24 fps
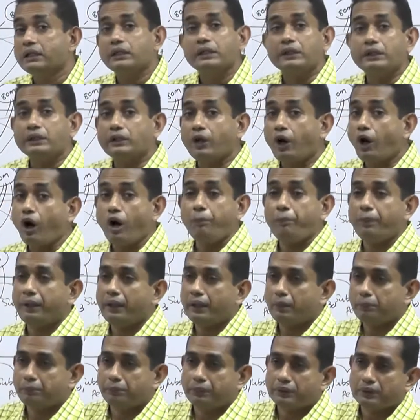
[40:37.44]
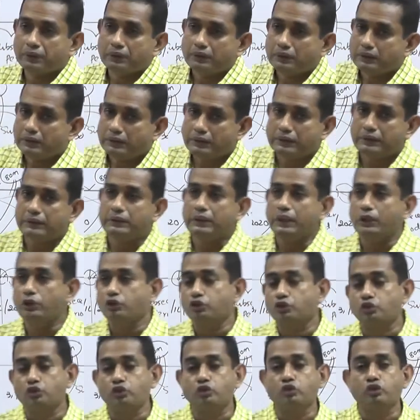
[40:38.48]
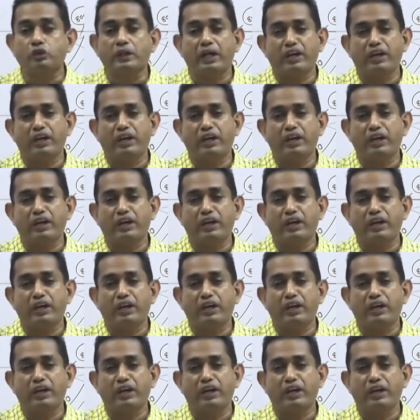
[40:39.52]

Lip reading: Your paper CL2